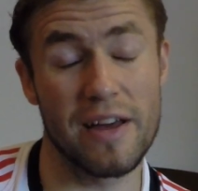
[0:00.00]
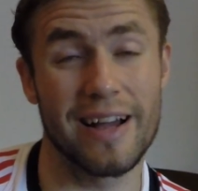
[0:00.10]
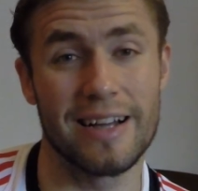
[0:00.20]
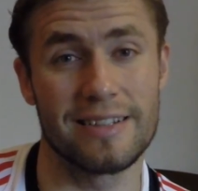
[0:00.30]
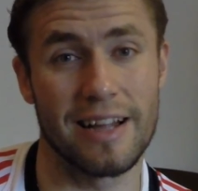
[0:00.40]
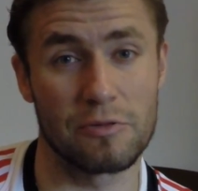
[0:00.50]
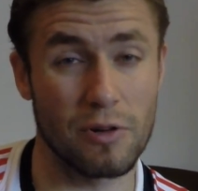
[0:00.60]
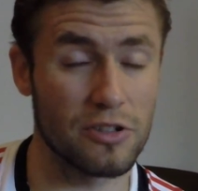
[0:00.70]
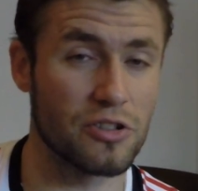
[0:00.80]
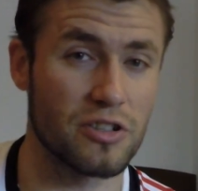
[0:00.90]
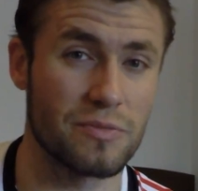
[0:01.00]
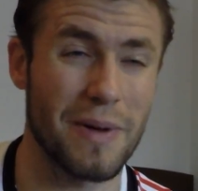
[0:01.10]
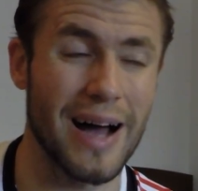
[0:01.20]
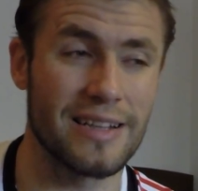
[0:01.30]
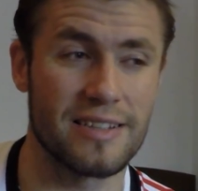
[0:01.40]
thing is that Rodgers
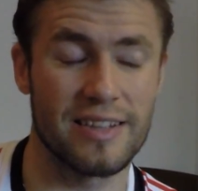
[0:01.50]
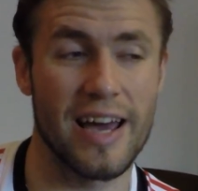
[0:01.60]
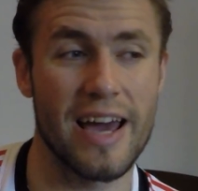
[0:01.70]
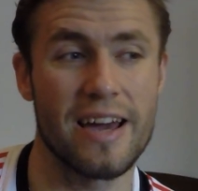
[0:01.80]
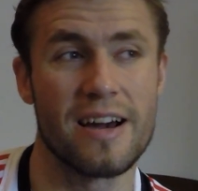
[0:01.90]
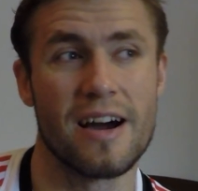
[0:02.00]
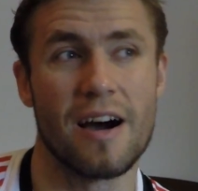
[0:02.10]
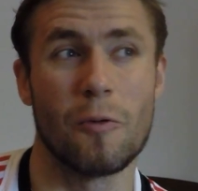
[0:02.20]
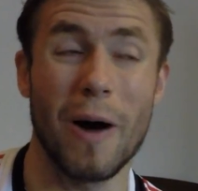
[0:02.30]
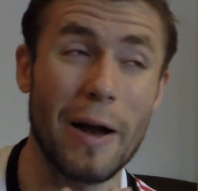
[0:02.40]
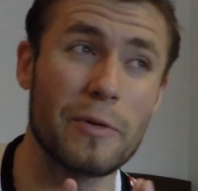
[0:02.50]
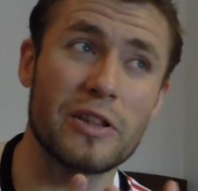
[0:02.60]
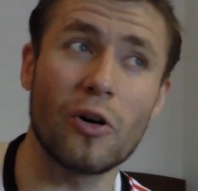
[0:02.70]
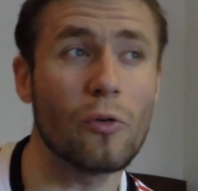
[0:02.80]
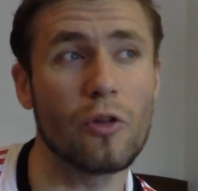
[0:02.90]
might stay. Well, we
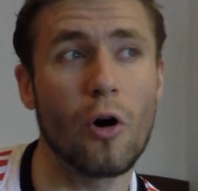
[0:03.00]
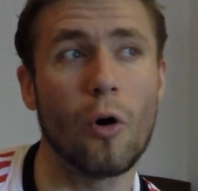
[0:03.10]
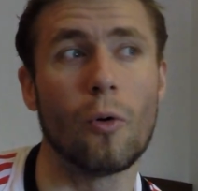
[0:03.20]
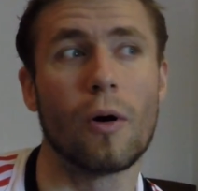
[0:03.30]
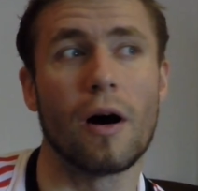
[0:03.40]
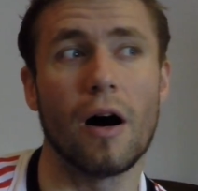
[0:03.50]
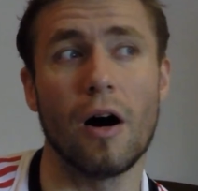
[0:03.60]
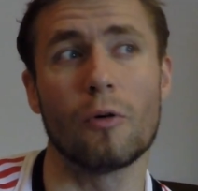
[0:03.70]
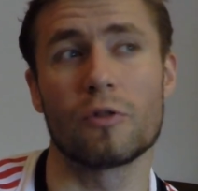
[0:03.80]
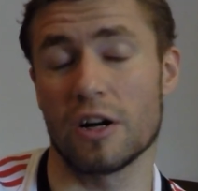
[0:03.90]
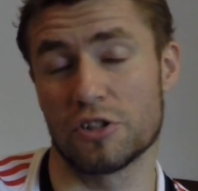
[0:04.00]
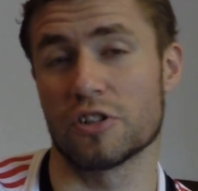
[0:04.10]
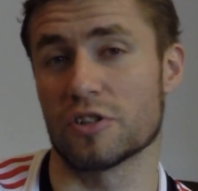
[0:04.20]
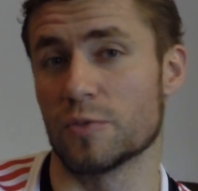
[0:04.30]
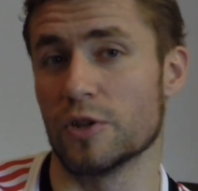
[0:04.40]
don't know how
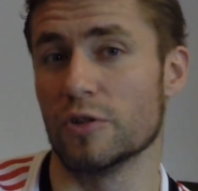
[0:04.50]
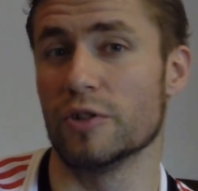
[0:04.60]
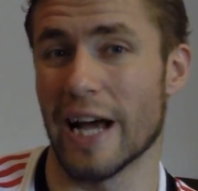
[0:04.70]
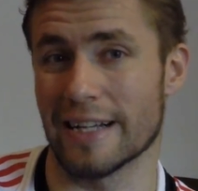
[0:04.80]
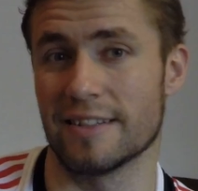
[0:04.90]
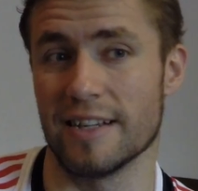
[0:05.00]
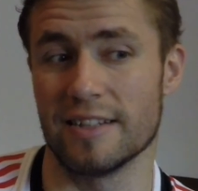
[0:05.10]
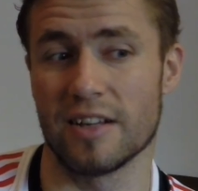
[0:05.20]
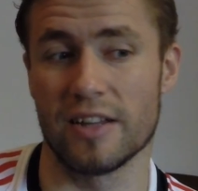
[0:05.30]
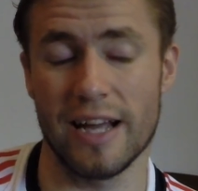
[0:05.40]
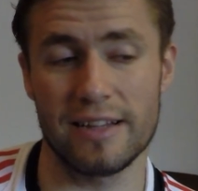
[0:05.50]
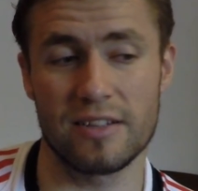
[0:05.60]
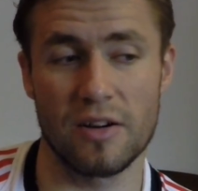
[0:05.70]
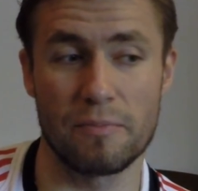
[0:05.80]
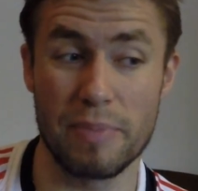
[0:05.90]
Rodgers will do next season. That's
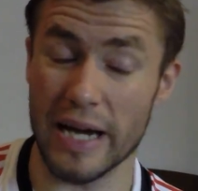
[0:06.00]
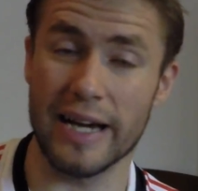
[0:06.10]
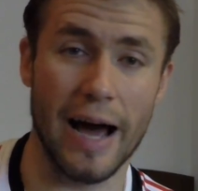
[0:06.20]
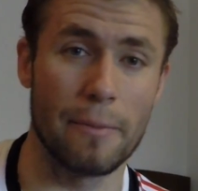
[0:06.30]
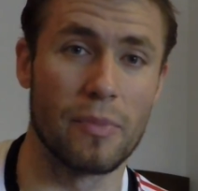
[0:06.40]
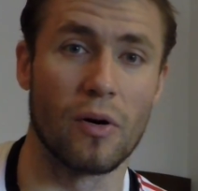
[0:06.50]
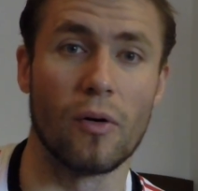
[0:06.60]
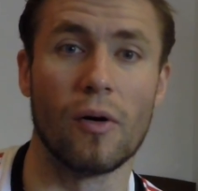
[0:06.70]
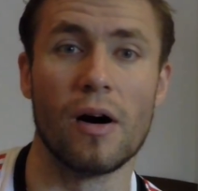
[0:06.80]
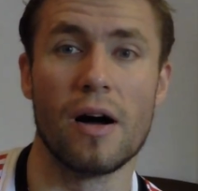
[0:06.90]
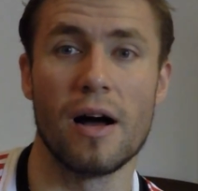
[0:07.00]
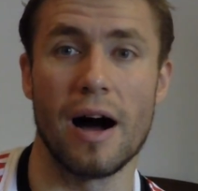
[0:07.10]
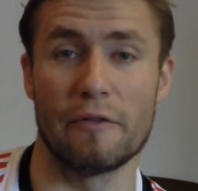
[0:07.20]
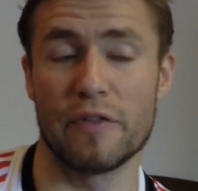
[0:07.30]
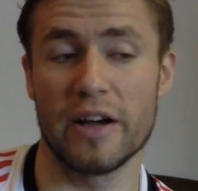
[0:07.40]
a big gamble.
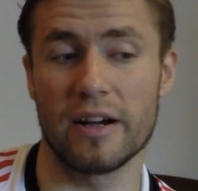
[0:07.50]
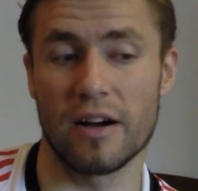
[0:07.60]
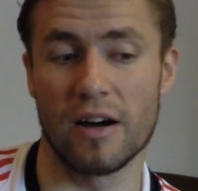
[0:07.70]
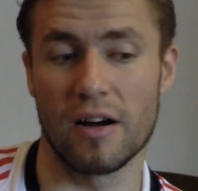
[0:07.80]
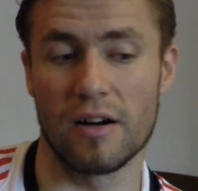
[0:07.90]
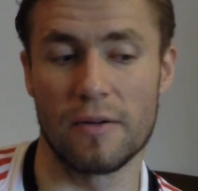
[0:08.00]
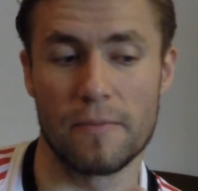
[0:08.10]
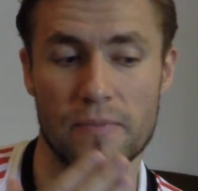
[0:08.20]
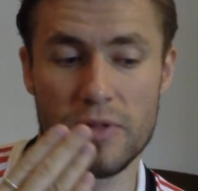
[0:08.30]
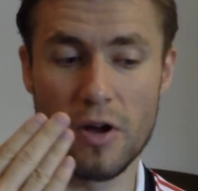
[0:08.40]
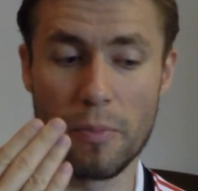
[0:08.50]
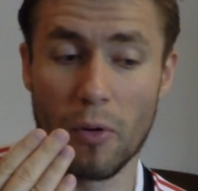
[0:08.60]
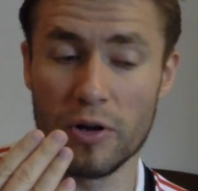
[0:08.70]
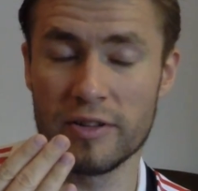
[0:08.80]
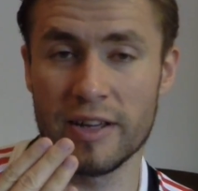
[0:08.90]
I think
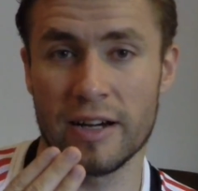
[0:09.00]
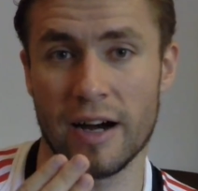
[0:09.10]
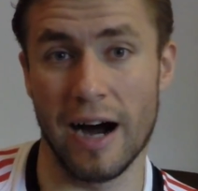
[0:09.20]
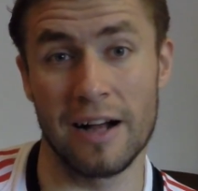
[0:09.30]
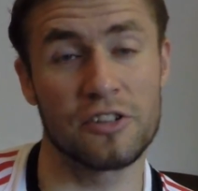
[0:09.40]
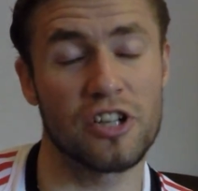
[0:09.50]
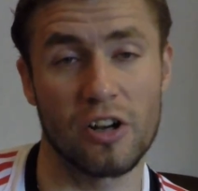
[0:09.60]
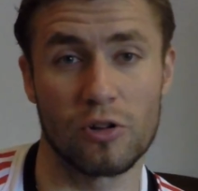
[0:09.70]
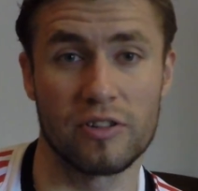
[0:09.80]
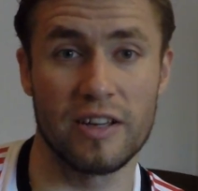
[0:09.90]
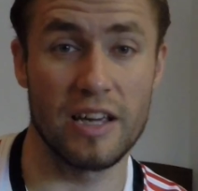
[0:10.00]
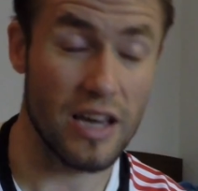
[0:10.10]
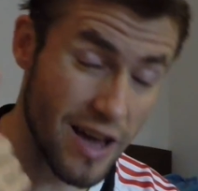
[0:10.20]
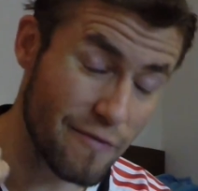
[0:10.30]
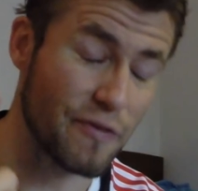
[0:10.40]
appointing Ancelotti,
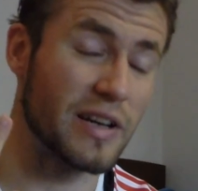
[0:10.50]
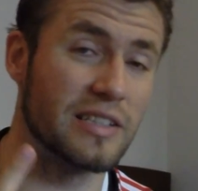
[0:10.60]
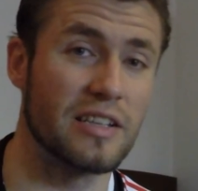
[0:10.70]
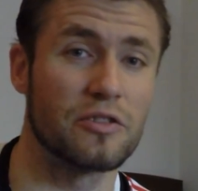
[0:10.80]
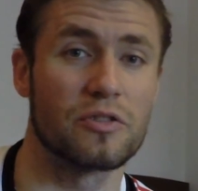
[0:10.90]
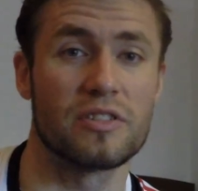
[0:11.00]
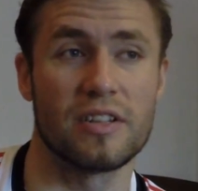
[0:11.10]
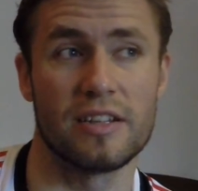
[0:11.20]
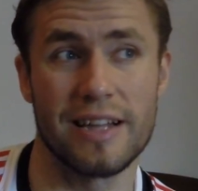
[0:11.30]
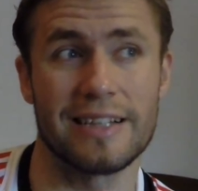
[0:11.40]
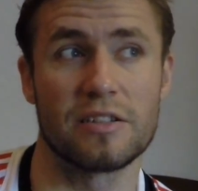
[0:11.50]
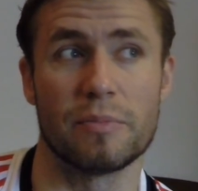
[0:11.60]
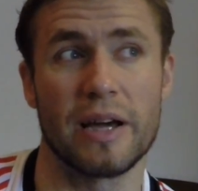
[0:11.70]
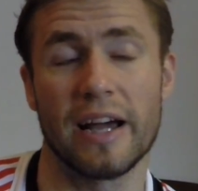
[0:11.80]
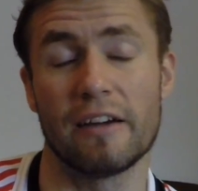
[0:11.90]
if he's interested, that's a
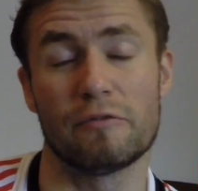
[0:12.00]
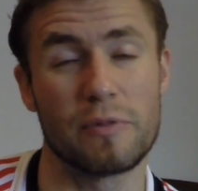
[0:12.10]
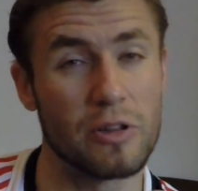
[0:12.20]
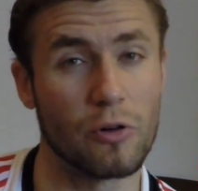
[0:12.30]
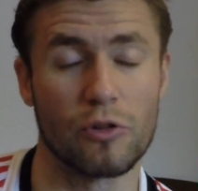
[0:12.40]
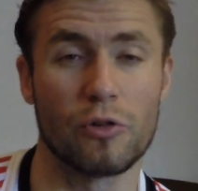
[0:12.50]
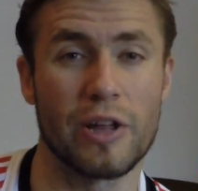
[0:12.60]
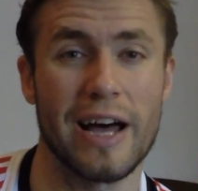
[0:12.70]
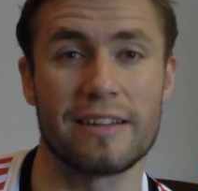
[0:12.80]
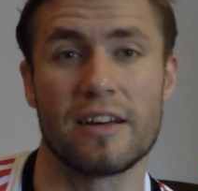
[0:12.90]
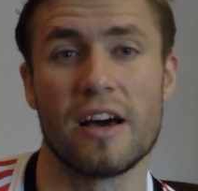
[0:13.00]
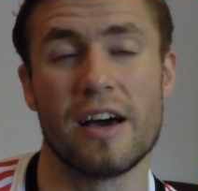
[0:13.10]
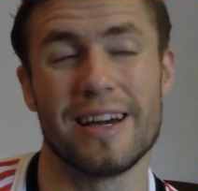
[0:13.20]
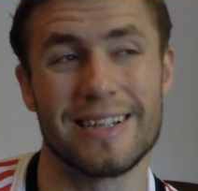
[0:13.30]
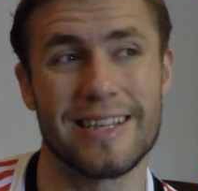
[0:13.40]
big if. We don't know that
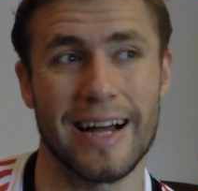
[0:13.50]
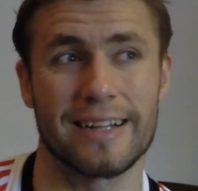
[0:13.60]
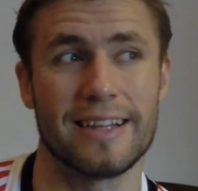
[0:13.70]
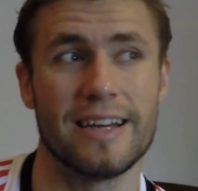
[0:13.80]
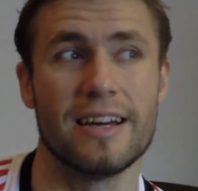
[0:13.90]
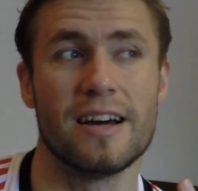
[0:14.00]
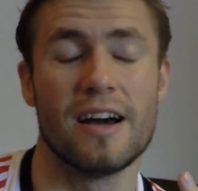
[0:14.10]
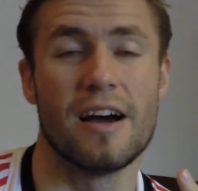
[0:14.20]
exactly.